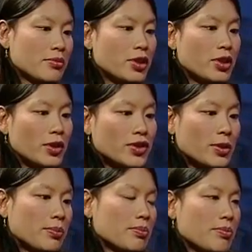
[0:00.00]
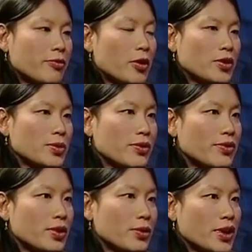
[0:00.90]
You know, some folks will
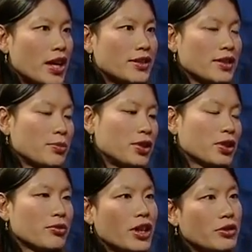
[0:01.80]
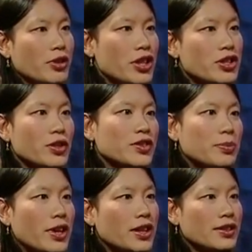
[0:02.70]
view it as a pure recreational
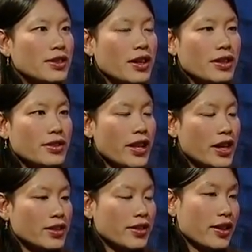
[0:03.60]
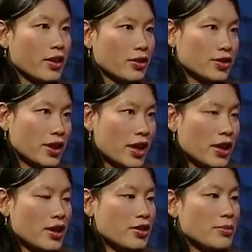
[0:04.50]
space and that it's theirs
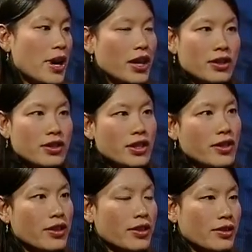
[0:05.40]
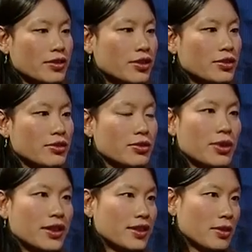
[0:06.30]
to manage and theirs to do
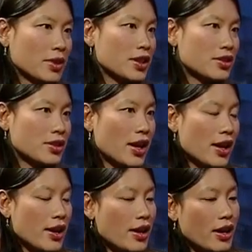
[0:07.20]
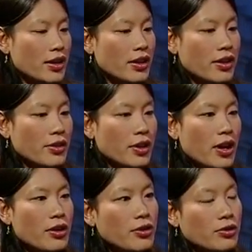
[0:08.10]
as they wish. And then there are
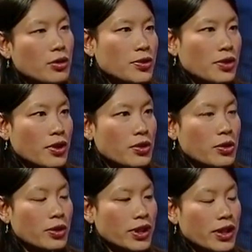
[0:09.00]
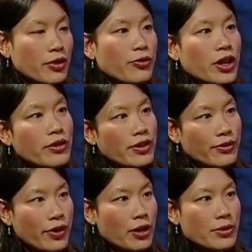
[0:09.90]
other groups who are totally afraid of the
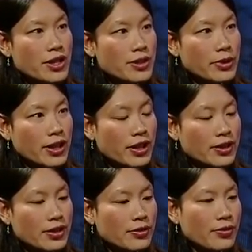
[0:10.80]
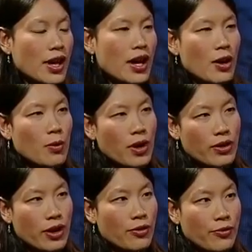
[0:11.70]
environment because of where
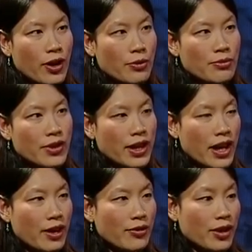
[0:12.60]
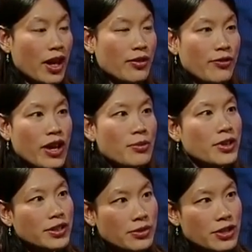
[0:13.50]
they're from. They have a lot of
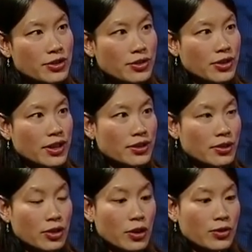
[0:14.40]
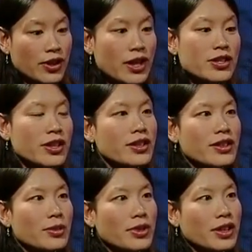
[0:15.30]
venomous creatures, and so you don't touch
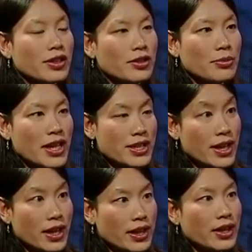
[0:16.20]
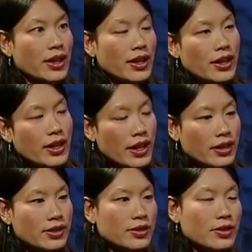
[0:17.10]
anything because you might die. And
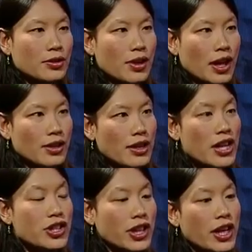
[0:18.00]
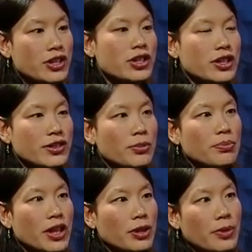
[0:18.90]
so education is a
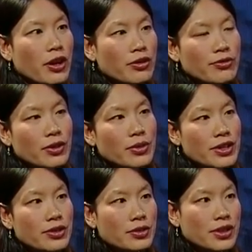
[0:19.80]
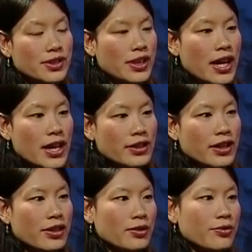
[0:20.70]
big part of what we do, is to
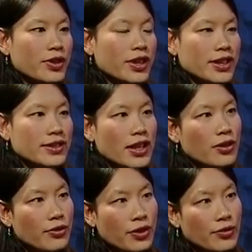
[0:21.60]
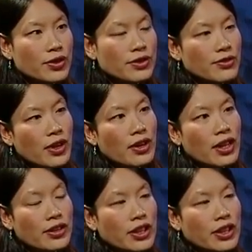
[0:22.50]
get them feeling safe, first of all, and